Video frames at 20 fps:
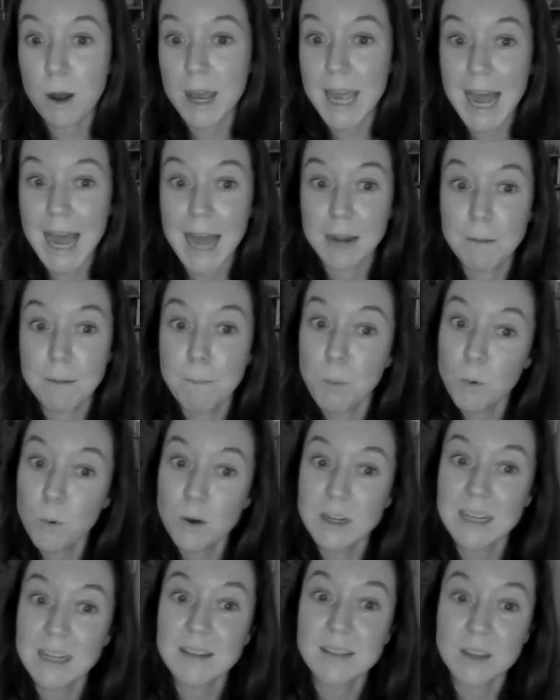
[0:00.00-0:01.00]
and
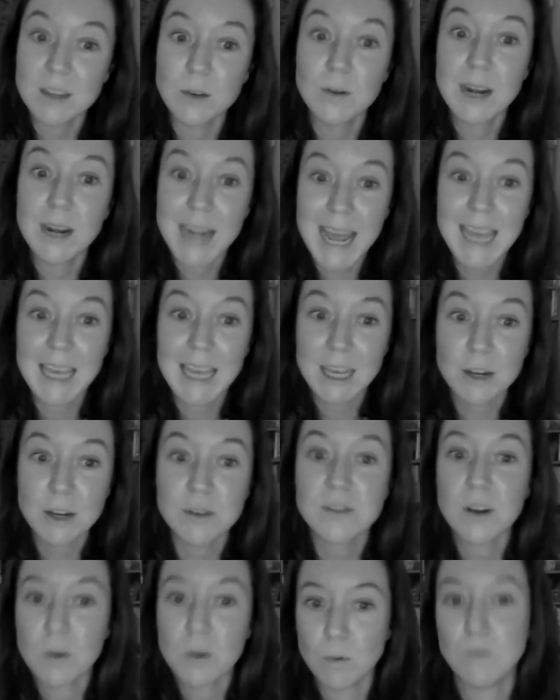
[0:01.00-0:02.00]
boarding school at 8 years
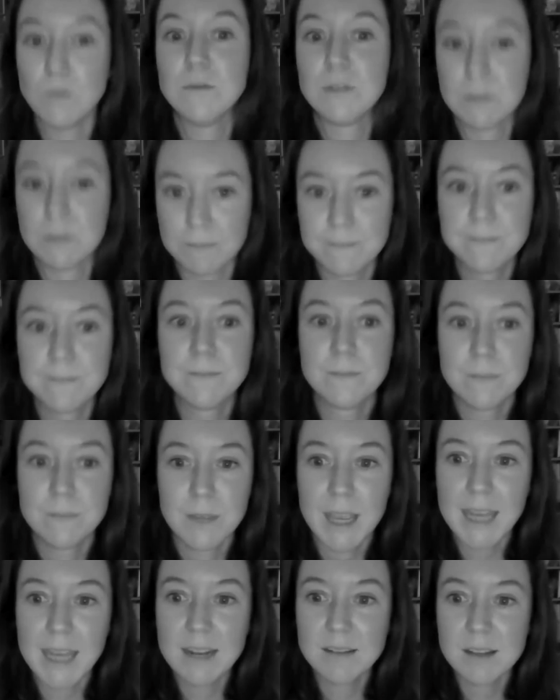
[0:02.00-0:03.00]
old.
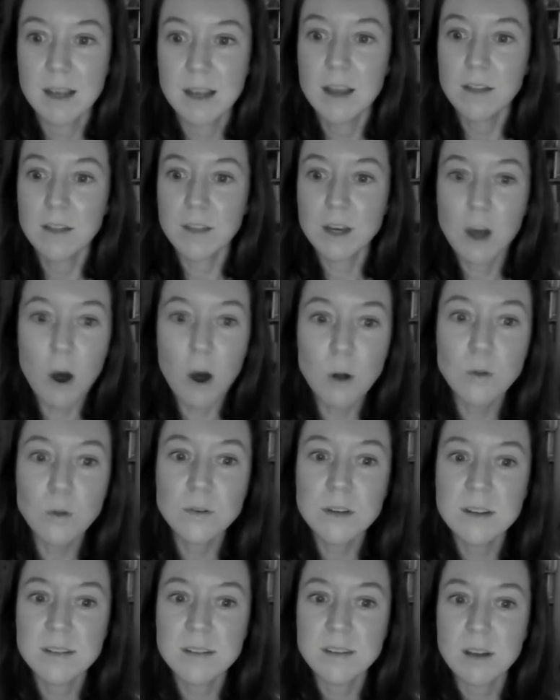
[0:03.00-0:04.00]
It is the
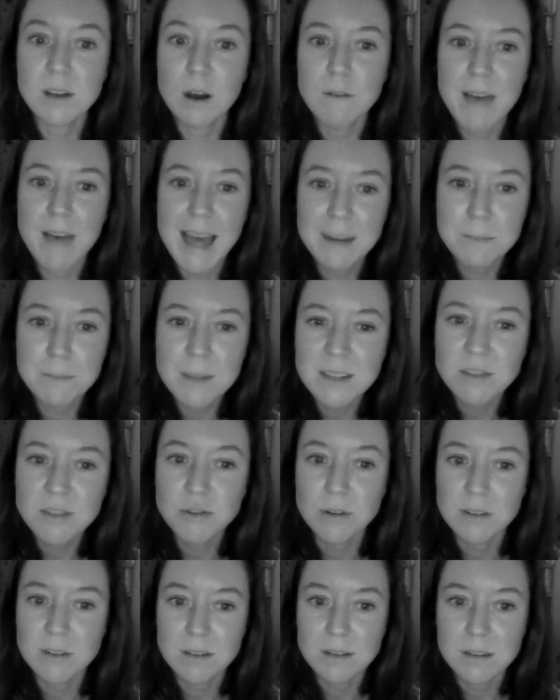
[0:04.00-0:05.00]
coldness of
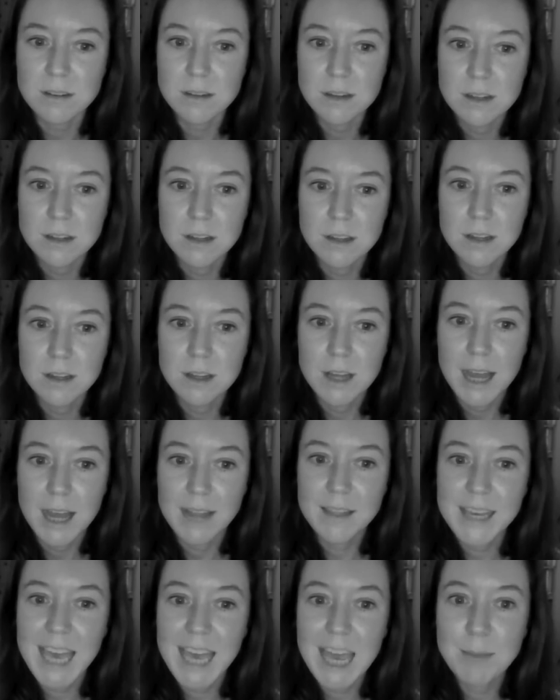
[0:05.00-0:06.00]
headmistress and
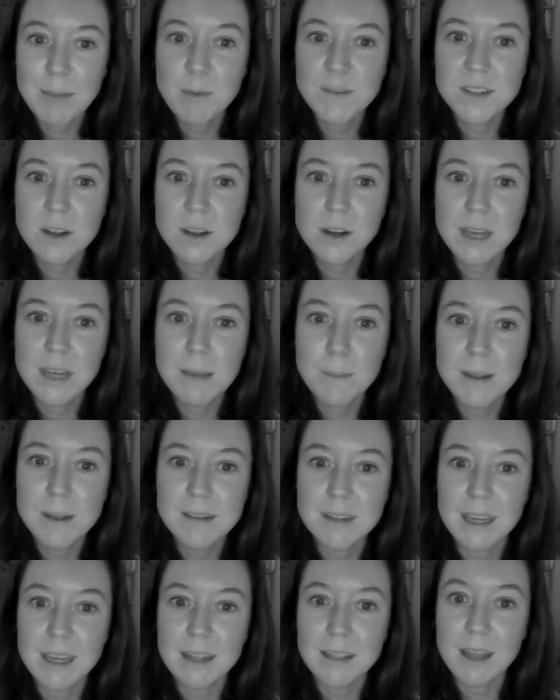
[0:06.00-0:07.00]
the game of soggy
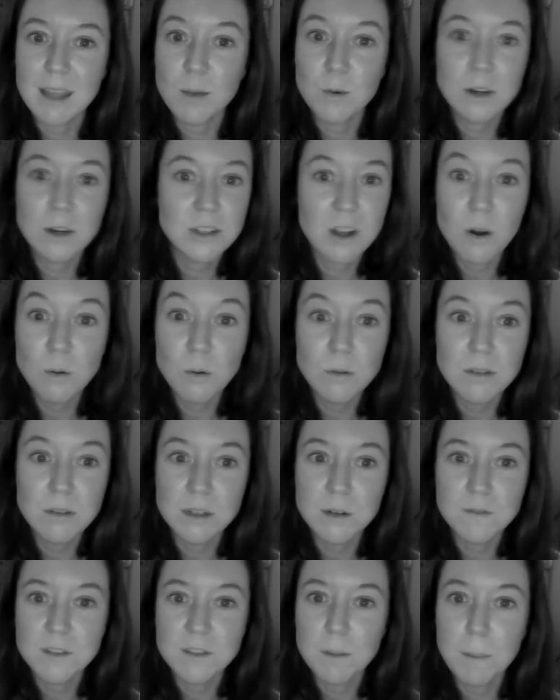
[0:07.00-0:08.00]
biscuit they weren't old
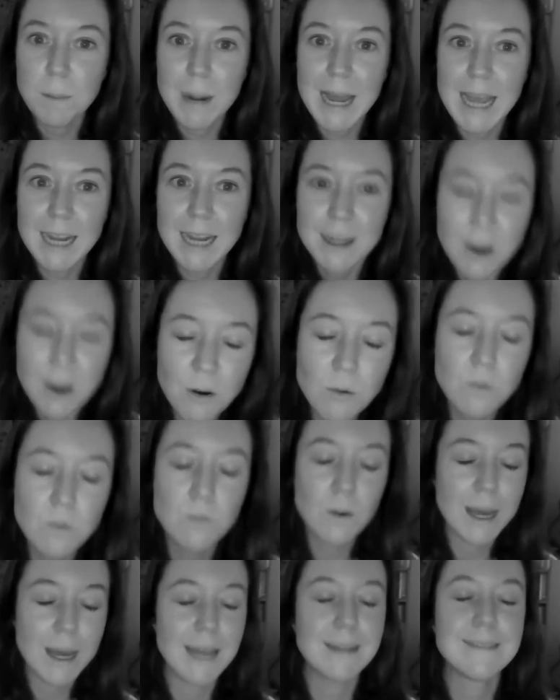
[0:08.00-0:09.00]
enough to play. No,
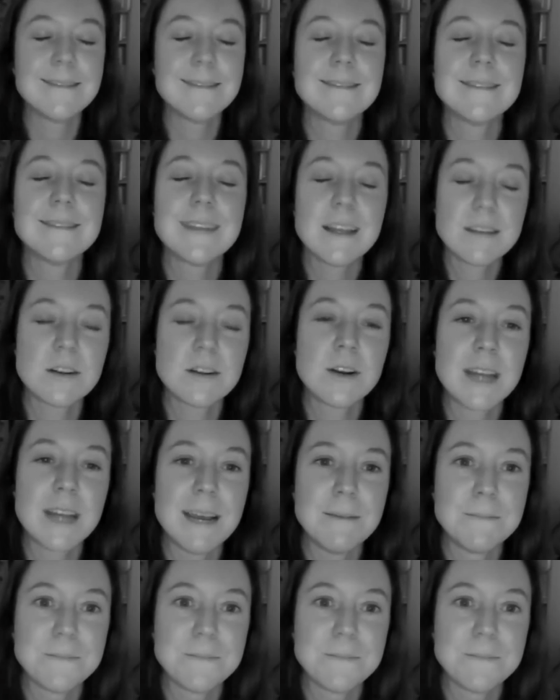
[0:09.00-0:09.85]
wait, that's not it.